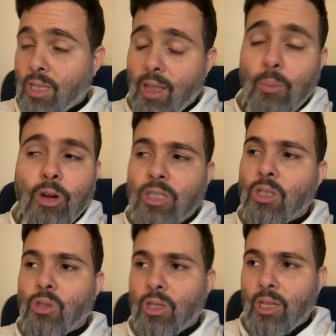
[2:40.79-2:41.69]
And that brings
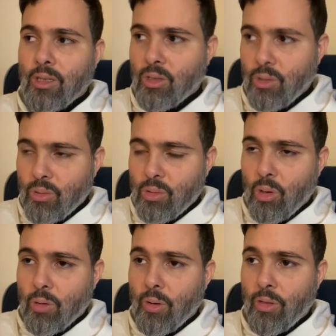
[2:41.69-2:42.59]
us today to
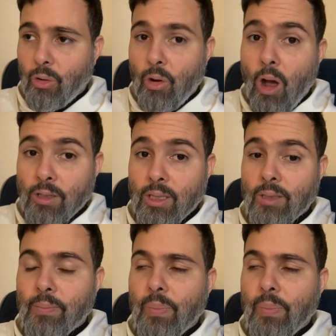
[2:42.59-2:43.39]
talk about the cross.